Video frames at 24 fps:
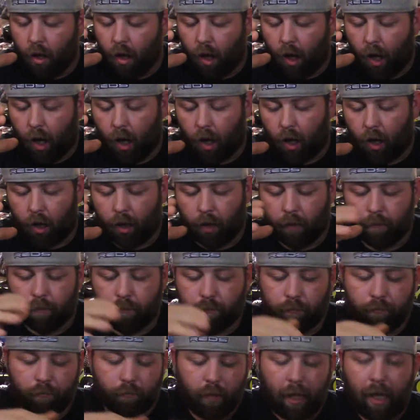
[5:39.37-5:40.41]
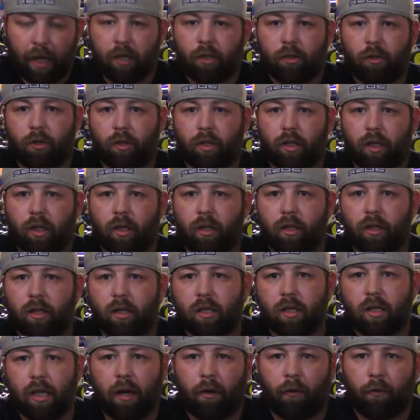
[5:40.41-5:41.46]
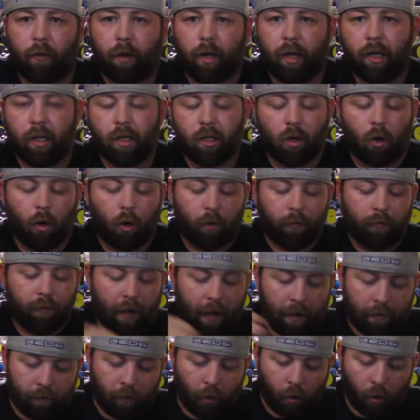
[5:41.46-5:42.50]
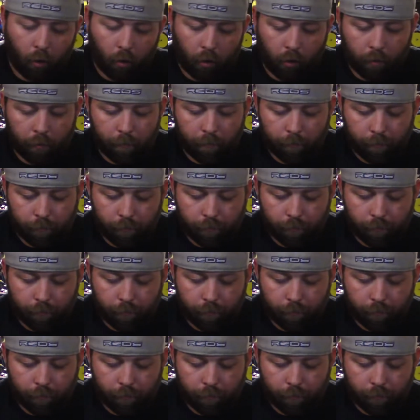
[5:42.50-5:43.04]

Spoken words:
As you can see, this is that Reds R5R